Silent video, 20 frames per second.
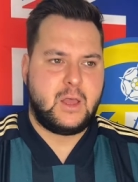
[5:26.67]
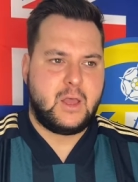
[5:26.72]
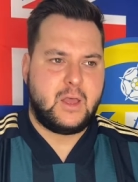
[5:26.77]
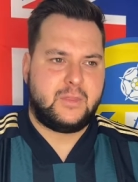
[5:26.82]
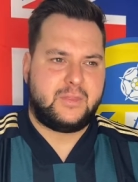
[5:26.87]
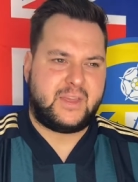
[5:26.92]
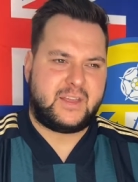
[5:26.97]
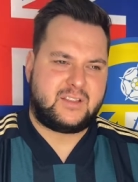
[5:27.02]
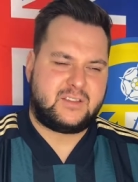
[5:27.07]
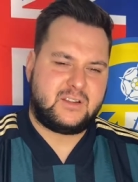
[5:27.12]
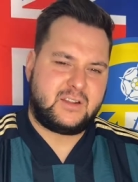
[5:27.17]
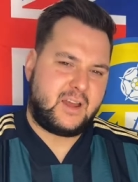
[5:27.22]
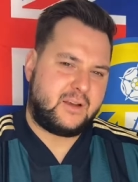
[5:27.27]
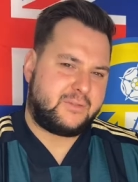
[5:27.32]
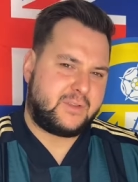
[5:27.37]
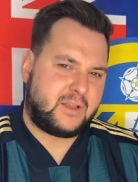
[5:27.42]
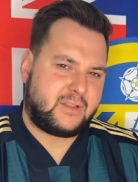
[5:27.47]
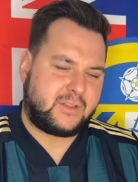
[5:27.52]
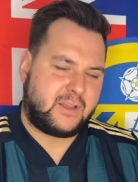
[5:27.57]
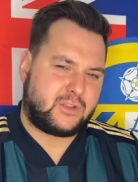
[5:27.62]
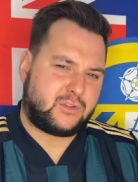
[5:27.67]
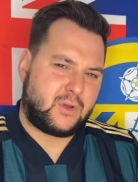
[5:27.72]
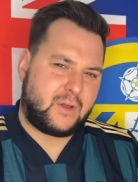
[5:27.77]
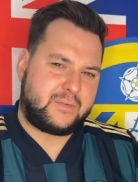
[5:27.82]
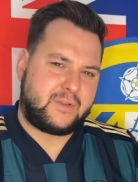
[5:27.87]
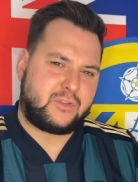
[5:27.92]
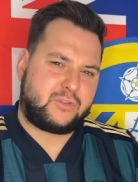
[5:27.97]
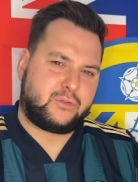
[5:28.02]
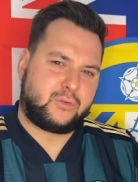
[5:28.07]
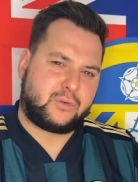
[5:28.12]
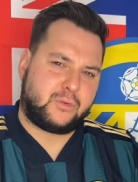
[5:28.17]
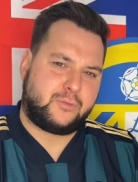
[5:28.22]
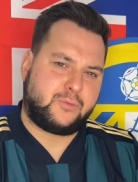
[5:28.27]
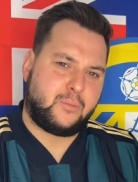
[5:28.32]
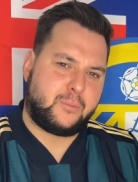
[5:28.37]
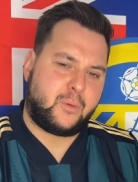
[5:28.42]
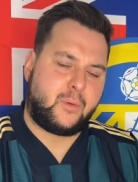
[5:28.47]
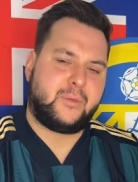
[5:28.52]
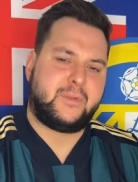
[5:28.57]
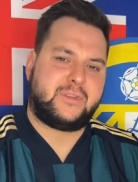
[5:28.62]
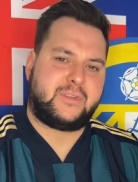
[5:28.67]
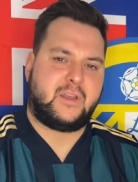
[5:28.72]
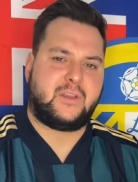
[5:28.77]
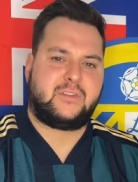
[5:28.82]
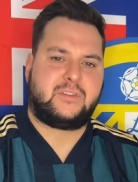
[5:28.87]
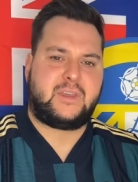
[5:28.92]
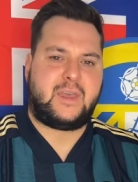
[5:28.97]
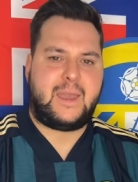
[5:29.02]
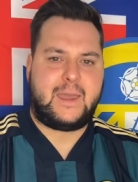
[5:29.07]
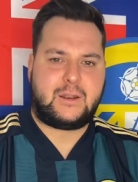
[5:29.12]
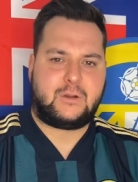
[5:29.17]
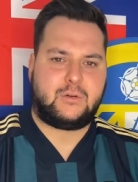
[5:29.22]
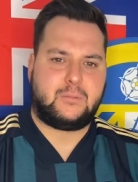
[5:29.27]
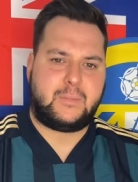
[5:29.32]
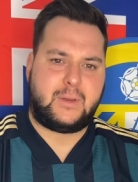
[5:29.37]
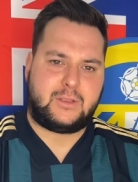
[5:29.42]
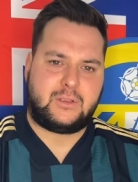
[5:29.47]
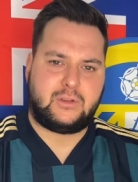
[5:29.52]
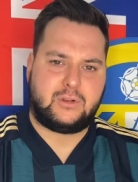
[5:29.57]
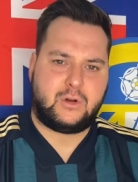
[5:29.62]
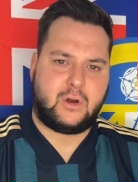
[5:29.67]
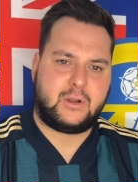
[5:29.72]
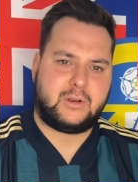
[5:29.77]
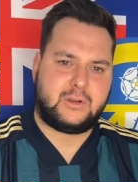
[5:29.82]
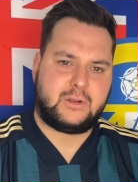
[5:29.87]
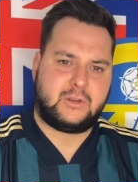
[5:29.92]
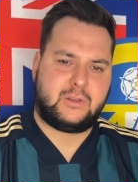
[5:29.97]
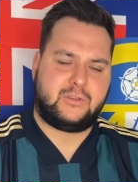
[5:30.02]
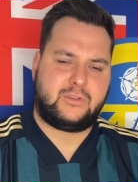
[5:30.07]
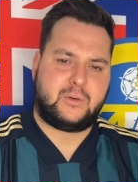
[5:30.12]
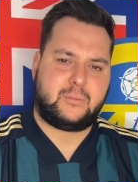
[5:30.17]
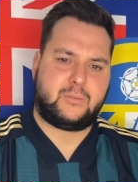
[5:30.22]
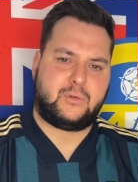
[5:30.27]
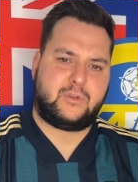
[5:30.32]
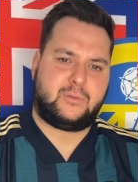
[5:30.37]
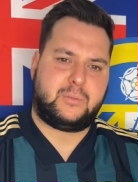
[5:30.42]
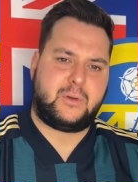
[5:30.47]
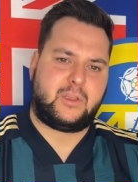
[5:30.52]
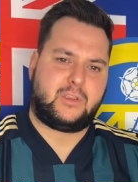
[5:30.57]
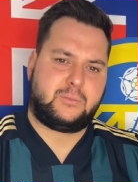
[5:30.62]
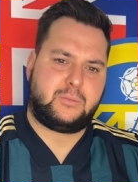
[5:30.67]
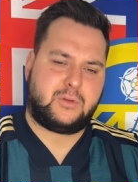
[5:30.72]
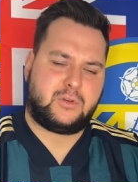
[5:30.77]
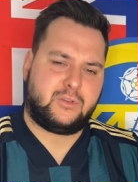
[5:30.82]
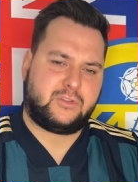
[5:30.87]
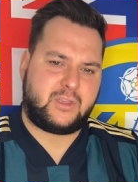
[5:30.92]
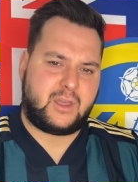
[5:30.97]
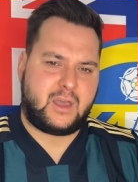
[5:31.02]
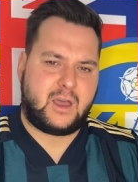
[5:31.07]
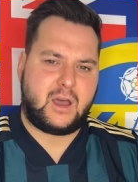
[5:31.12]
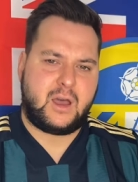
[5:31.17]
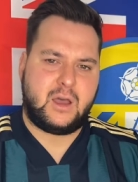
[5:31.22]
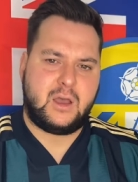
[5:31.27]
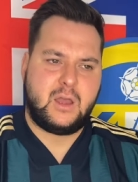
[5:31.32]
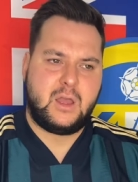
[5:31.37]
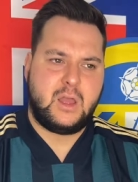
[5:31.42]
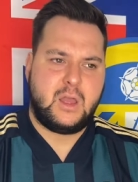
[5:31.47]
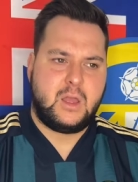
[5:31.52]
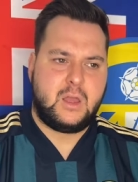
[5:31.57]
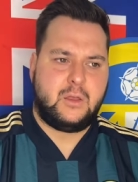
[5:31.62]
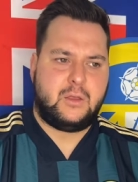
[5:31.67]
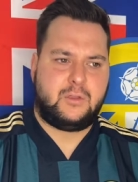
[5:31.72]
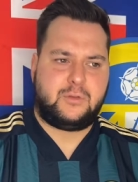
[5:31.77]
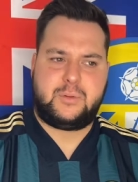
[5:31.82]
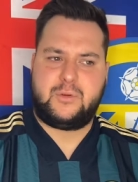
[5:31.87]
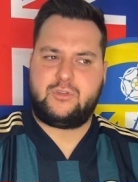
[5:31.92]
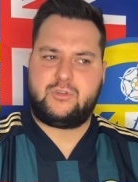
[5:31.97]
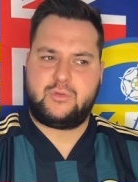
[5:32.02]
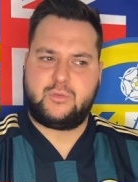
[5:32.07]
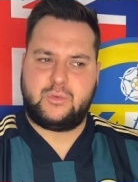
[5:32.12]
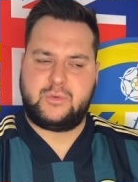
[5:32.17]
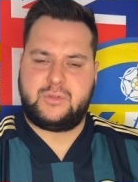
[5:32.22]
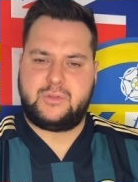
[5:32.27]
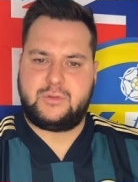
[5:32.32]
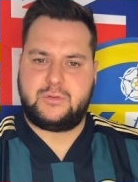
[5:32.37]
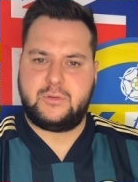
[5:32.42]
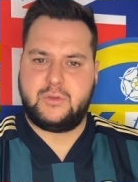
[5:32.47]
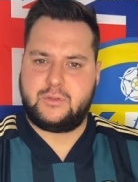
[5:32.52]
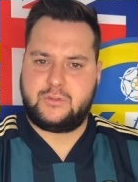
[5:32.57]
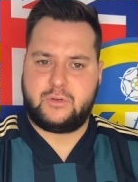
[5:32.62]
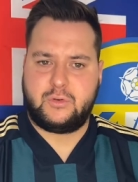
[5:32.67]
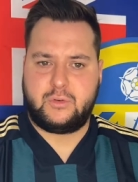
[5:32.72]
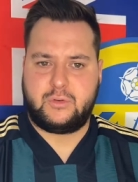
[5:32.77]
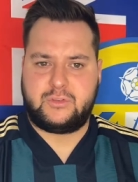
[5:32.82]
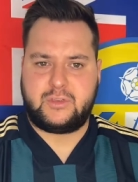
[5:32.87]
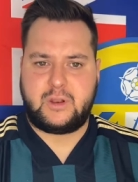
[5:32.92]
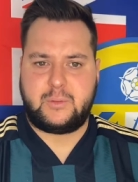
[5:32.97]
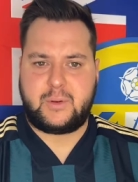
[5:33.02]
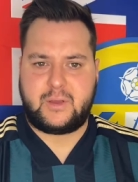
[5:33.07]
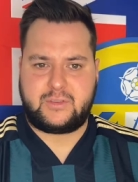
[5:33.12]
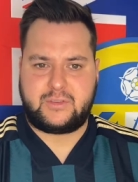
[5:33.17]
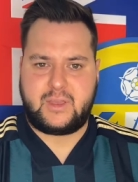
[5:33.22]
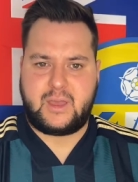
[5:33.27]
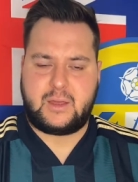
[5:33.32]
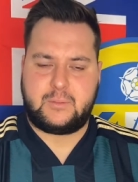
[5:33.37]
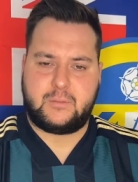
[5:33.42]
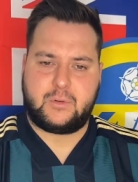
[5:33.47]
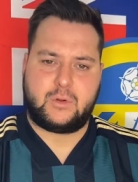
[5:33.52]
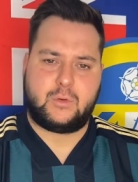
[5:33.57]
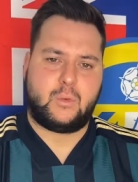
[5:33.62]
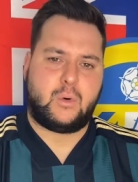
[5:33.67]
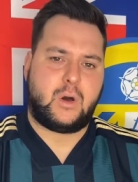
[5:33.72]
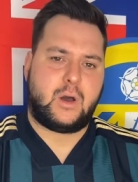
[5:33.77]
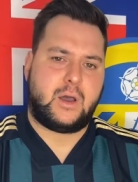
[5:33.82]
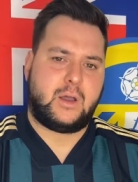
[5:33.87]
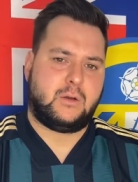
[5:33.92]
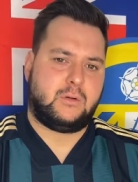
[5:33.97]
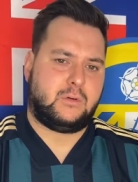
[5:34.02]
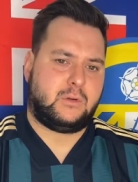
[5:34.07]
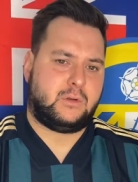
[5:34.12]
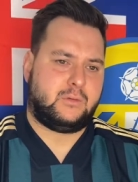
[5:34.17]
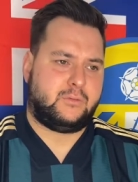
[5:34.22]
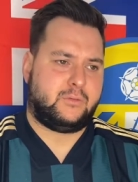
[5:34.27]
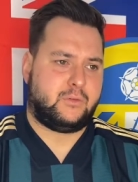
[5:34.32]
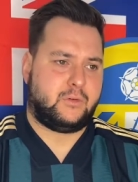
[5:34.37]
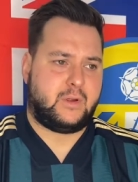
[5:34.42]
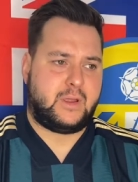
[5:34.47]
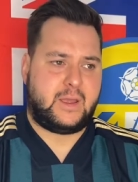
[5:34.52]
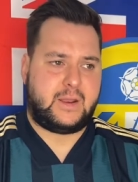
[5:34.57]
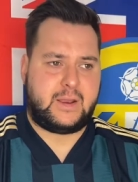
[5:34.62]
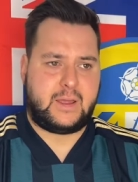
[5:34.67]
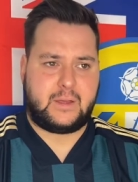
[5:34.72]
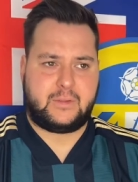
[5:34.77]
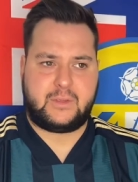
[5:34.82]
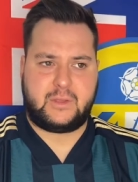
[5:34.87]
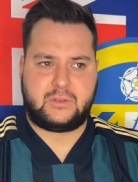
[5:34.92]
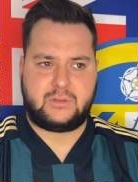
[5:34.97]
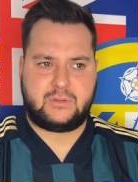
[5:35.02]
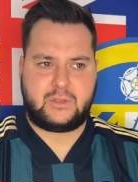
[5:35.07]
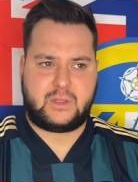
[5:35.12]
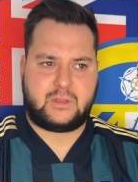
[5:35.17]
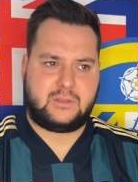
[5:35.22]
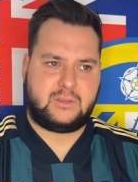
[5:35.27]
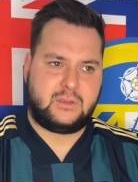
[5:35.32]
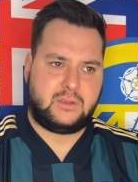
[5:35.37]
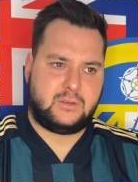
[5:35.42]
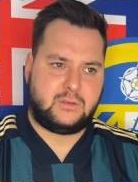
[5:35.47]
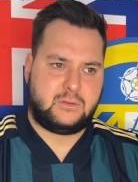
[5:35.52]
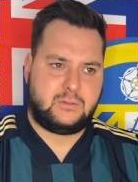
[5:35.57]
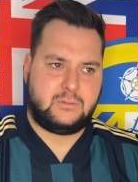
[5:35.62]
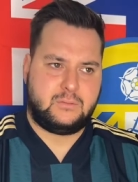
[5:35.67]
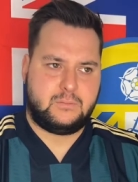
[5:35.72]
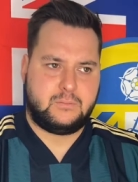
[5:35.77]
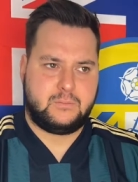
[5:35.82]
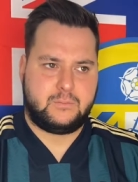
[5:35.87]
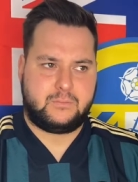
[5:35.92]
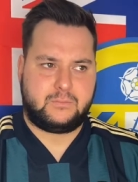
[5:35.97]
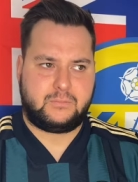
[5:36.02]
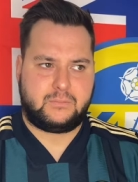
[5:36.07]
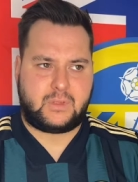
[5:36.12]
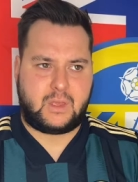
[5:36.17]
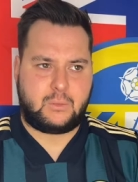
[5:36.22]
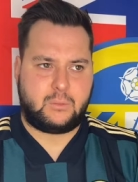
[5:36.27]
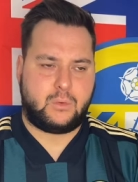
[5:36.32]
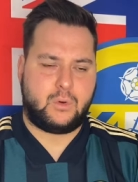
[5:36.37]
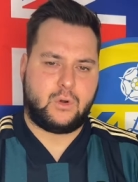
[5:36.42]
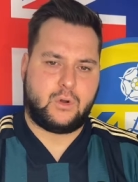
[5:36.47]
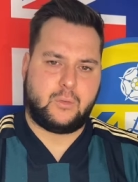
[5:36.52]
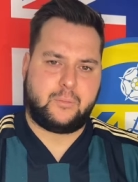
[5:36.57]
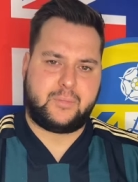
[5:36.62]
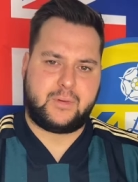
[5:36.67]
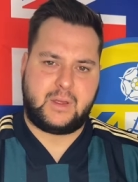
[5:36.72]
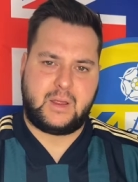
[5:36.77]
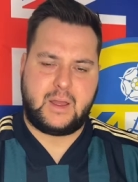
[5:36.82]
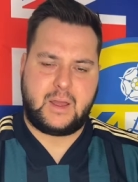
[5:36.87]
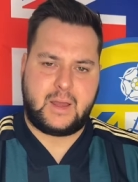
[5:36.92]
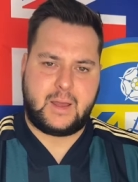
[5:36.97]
they do have that sort of football that does counter Man United in some respects, because they are, especially with the two centre-backs they had, Maguire and Varane out, they were a bit